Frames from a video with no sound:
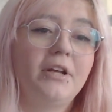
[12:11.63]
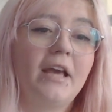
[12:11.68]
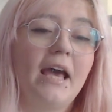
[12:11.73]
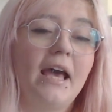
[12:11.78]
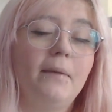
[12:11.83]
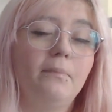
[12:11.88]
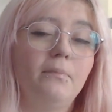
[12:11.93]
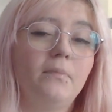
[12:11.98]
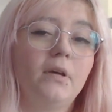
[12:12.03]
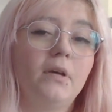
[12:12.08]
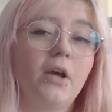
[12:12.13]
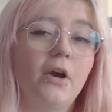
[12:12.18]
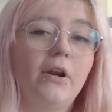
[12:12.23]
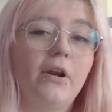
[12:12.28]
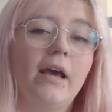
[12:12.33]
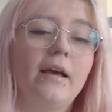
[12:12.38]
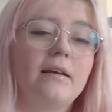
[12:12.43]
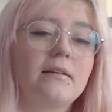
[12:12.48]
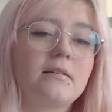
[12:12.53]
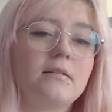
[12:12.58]
Good game,
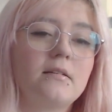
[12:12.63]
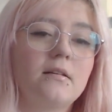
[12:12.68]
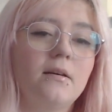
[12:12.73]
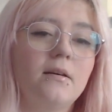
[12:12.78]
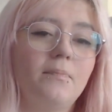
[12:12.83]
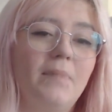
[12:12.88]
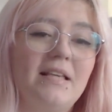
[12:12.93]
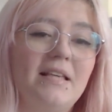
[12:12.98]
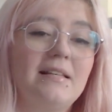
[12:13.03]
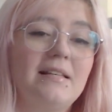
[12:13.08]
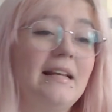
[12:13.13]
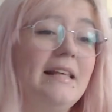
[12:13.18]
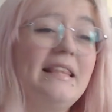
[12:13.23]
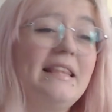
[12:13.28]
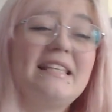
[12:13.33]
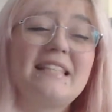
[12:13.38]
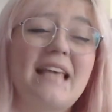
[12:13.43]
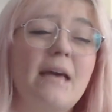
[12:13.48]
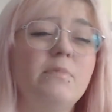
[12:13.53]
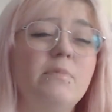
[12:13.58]
go next.
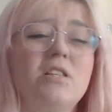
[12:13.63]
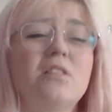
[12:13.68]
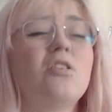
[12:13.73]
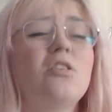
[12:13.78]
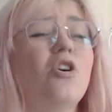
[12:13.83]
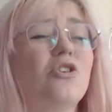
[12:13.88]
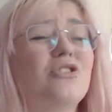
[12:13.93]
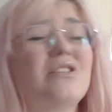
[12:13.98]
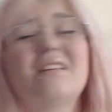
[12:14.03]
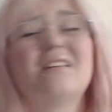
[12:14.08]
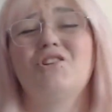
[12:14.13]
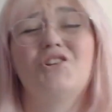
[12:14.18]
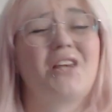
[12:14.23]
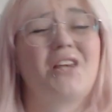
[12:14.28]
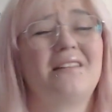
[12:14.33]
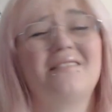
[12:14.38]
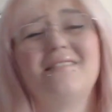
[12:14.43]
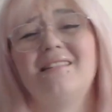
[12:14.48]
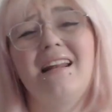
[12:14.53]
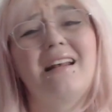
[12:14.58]
Basically, this game is lost,
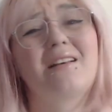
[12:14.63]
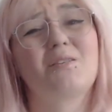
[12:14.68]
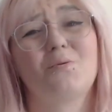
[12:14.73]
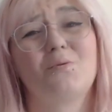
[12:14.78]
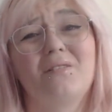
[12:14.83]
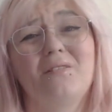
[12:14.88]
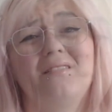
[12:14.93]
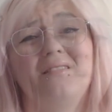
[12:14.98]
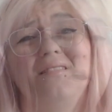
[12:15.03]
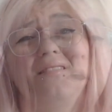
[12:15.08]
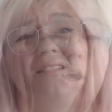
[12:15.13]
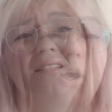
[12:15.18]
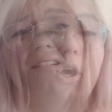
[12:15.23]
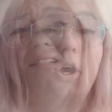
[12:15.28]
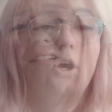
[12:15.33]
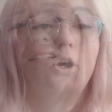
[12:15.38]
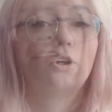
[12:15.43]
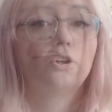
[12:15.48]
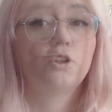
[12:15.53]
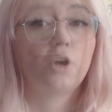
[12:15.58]
let's just get to the next one.
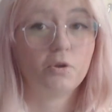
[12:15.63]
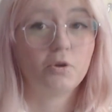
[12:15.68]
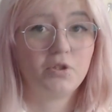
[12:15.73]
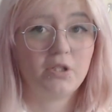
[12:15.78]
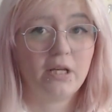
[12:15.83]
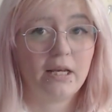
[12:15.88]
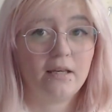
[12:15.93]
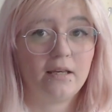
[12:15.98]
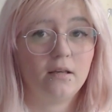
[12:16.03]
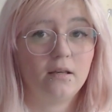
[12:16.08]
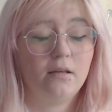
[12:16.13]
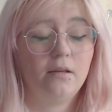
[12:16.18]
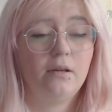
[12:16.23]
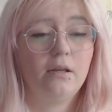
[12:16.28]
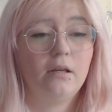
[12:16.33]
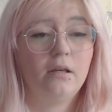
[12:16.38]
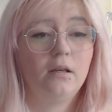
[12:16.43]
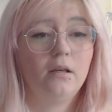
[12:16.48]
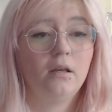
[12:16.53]
Ghosting.